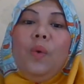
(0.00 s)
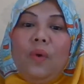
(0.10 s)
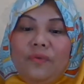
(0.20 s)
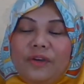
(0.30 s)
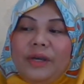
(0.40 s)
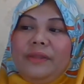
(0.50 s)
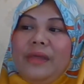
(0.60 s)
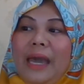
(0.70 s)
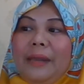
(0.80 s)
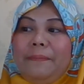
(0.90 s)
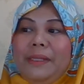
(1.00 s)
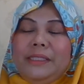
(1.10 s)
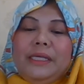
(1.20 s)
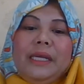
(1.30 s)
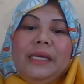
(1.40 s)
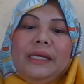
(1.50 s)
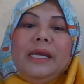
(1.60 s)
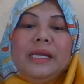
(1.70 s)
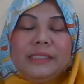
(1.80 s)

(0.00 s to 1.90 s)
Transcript: over that particular